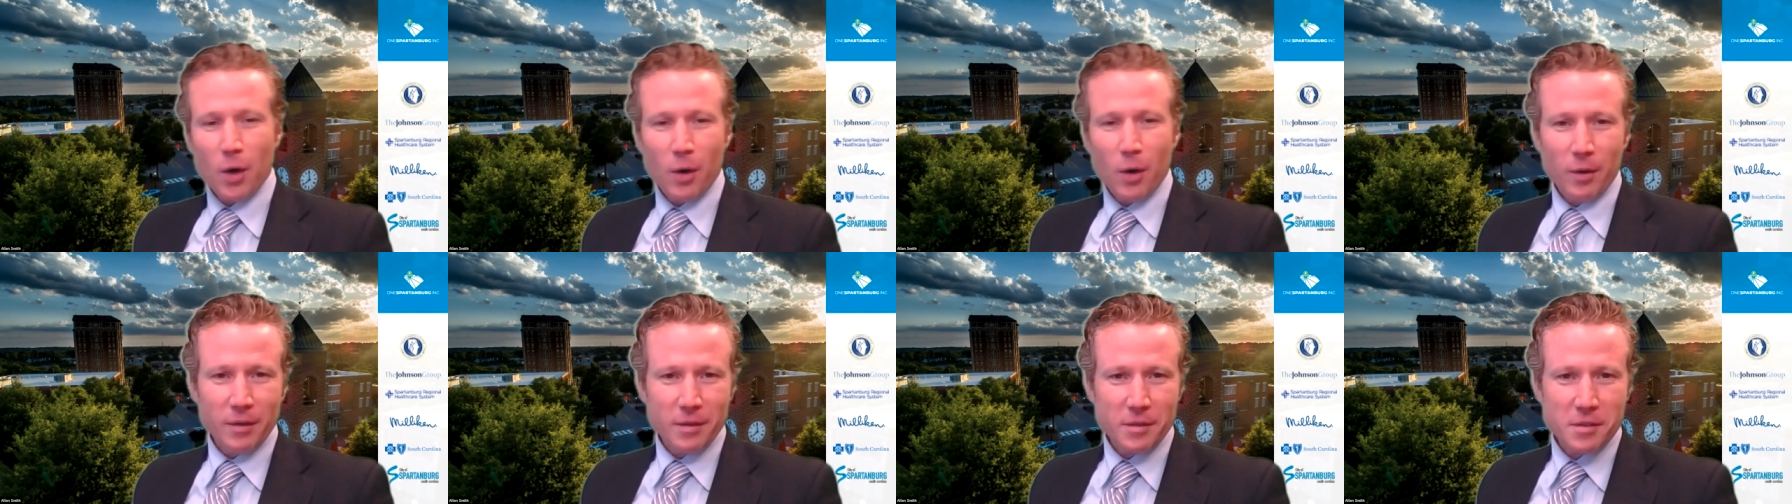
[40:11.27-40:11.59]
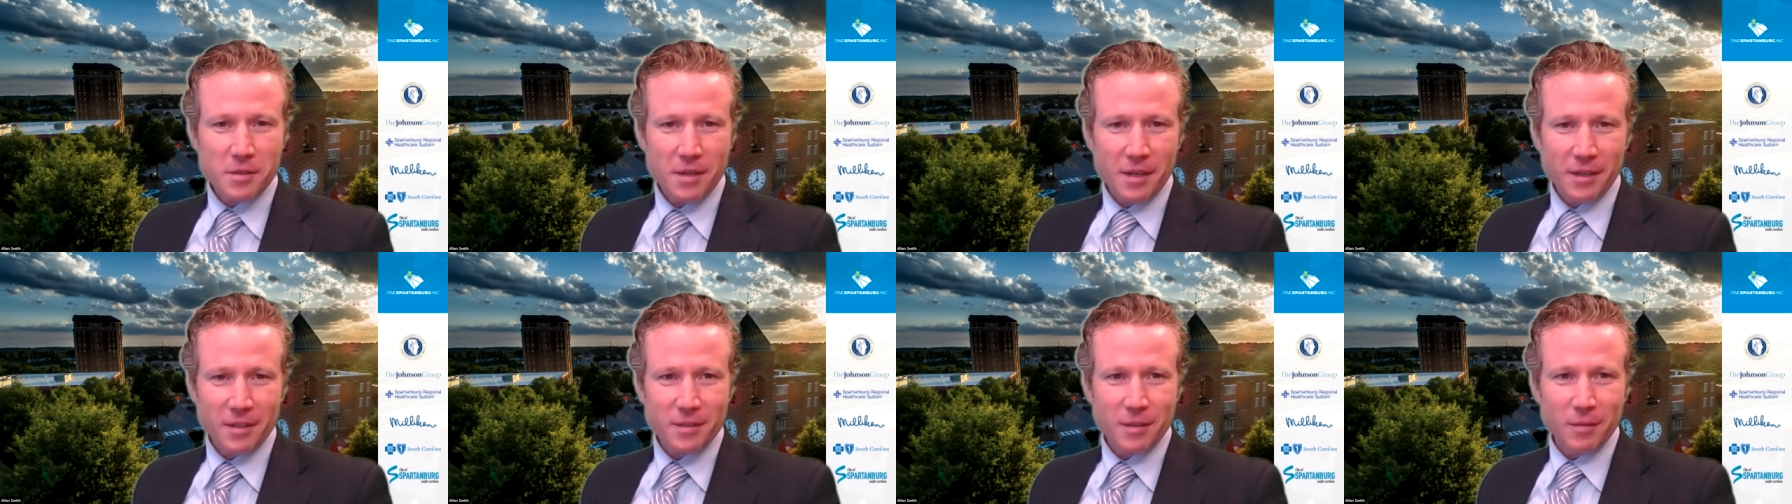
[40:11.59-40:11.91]
on a
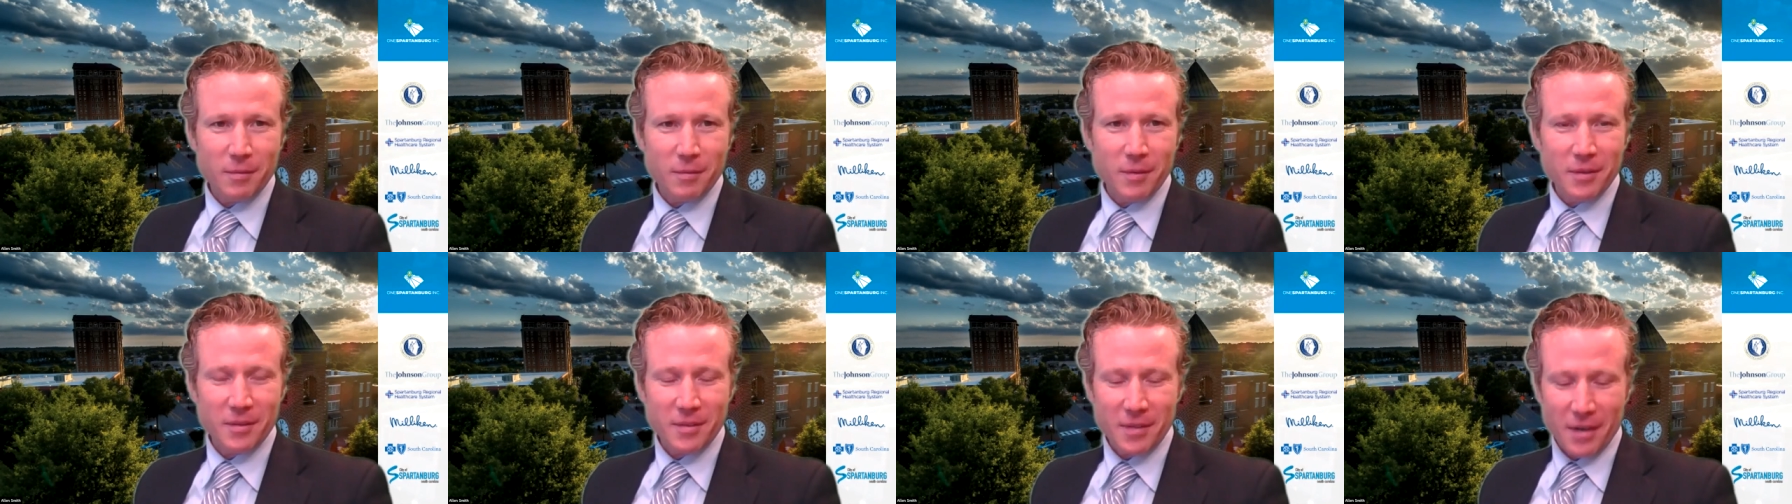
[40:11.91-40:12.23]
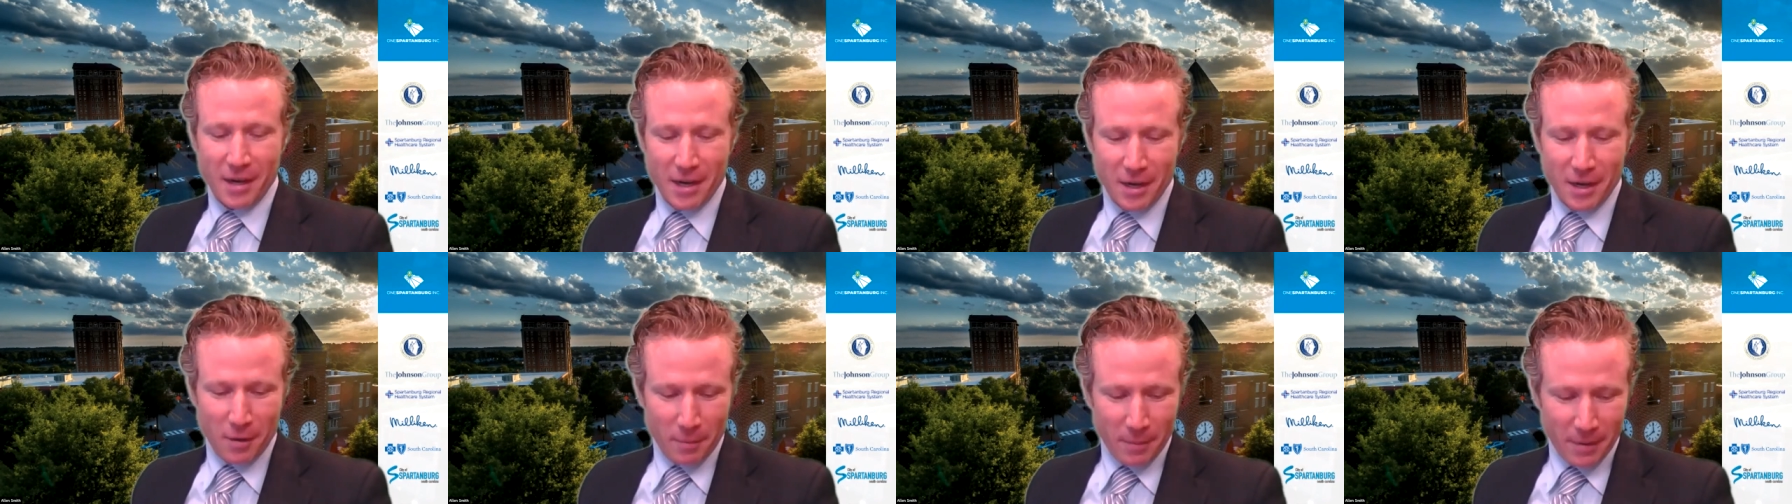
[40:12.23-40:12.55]
sense of
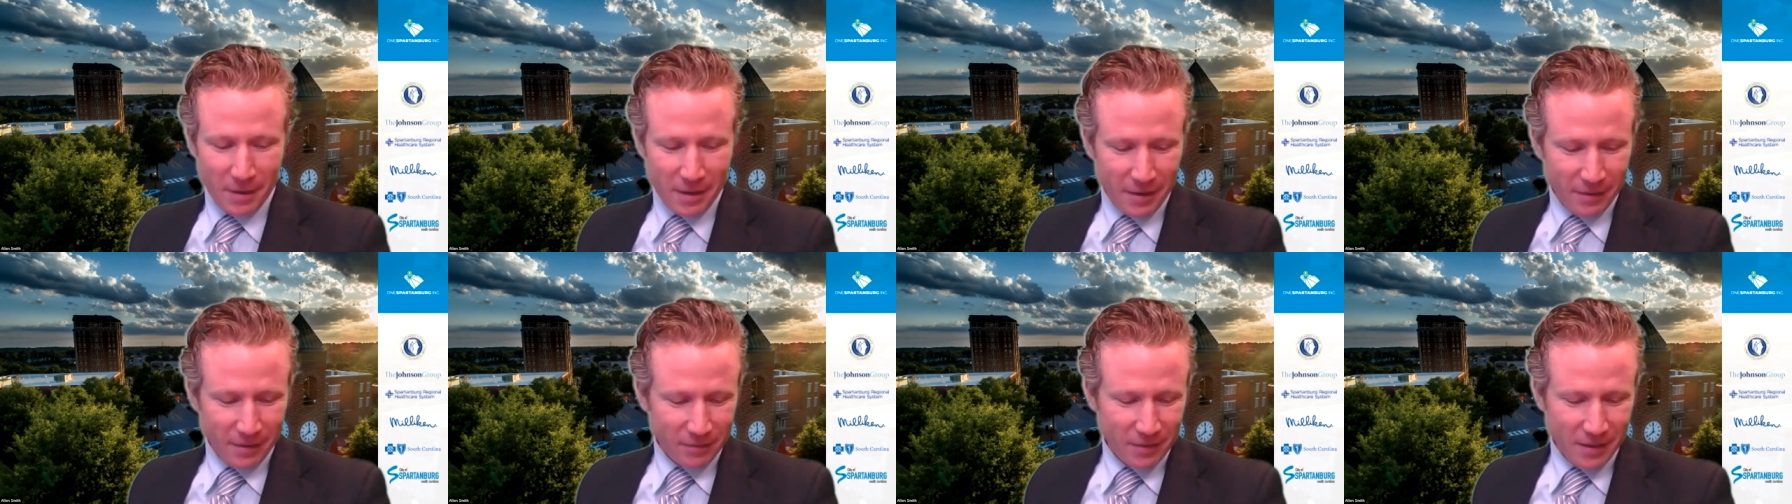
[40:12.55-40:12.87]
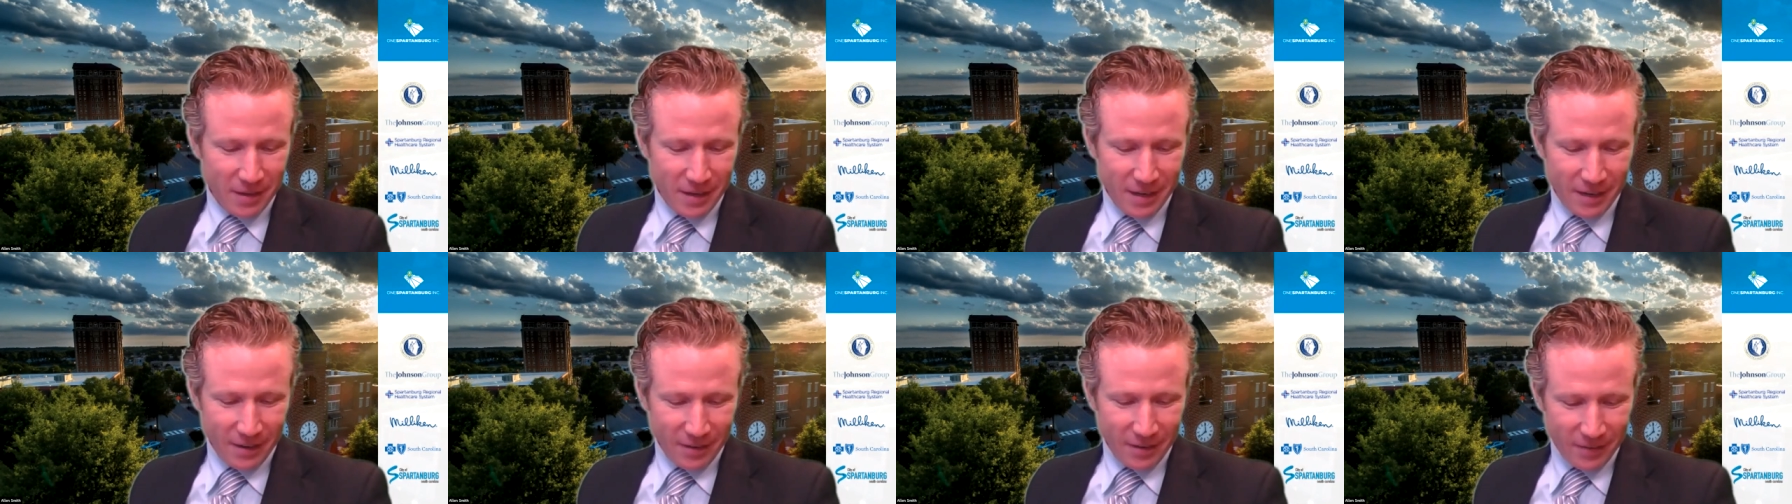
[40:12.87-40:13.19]
entitlement, I
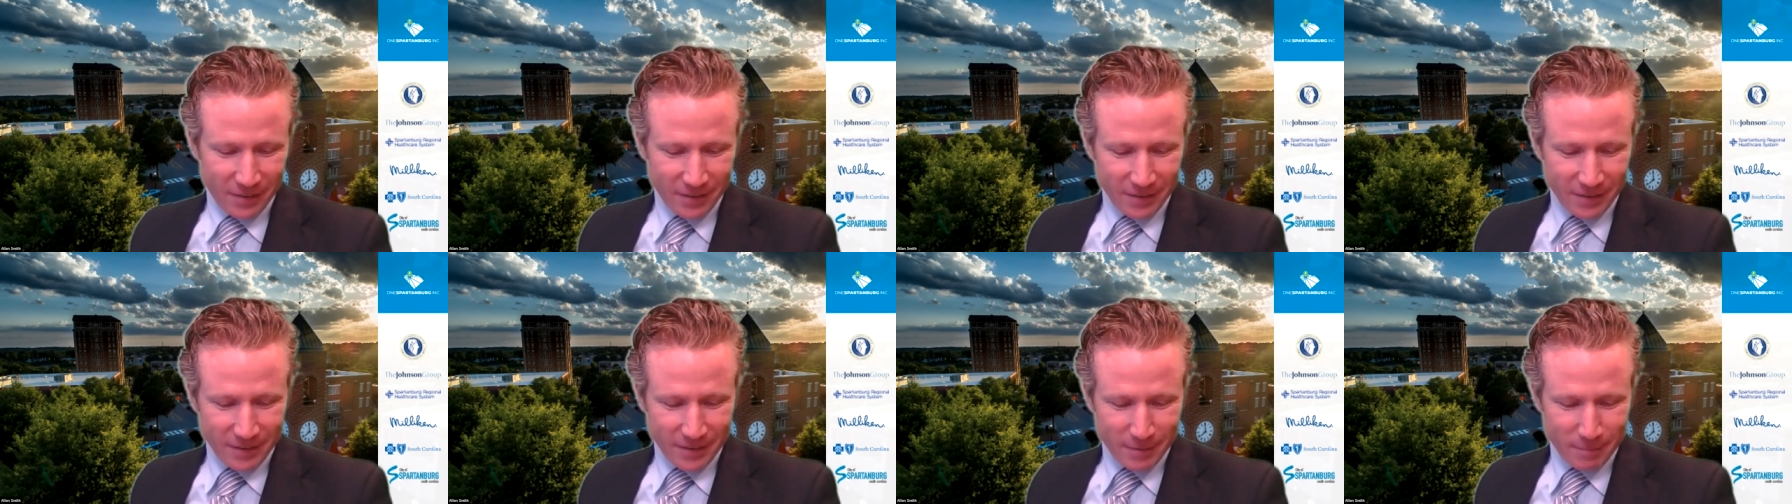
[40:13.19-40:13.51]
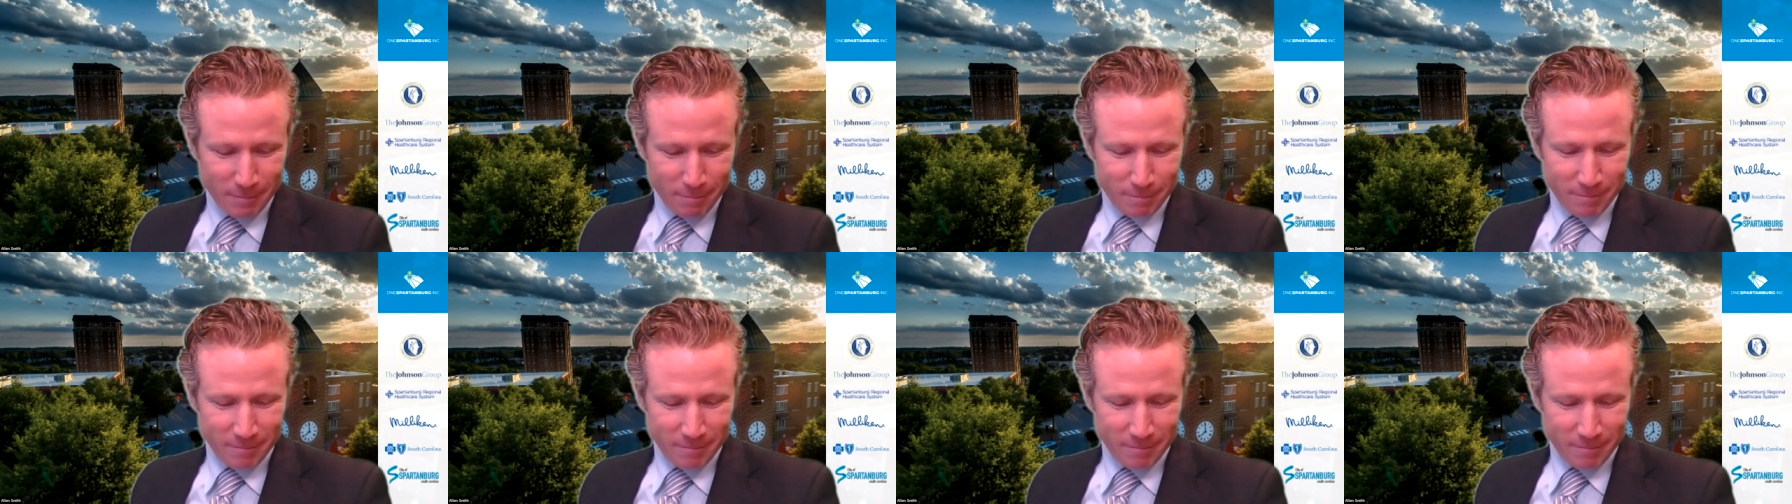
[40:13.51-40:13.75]
think. Um,